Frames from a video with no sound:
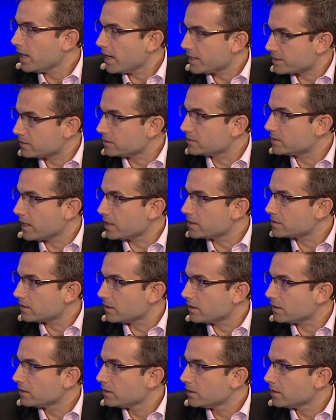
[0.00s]
as the
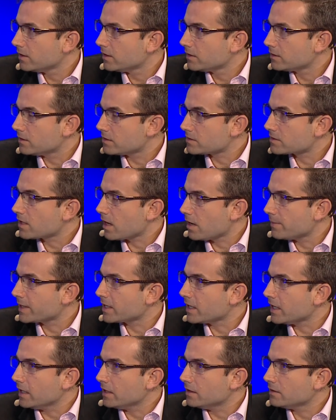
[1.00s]
data that's coming
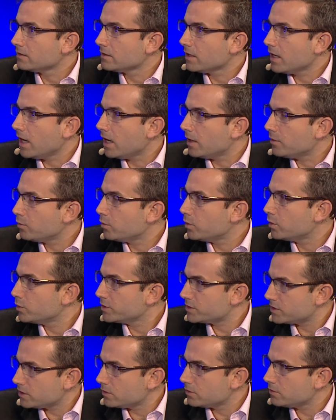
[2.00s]
in.
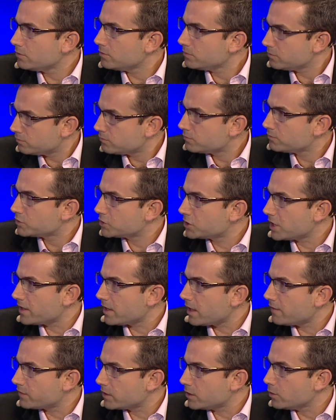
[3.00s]
Would you share
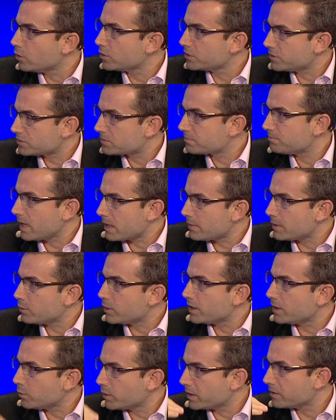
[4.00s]
that view, or just maybe
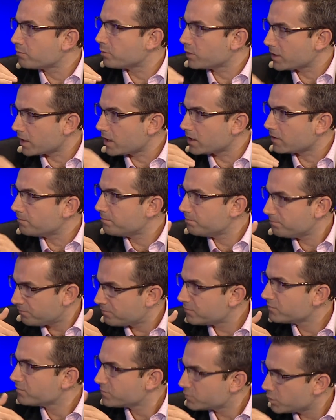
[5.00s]

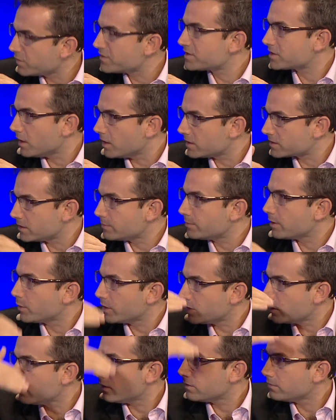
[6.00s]
we started, but
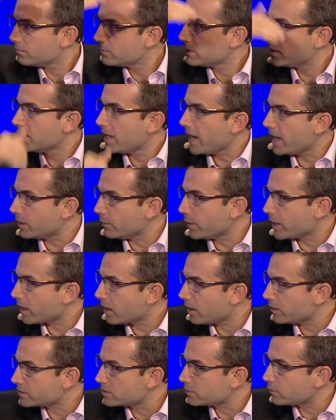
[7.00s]
we're not anywhere
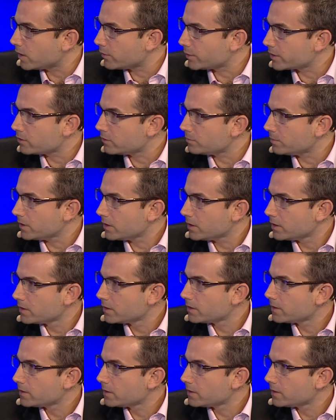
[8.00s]
close to where we could be?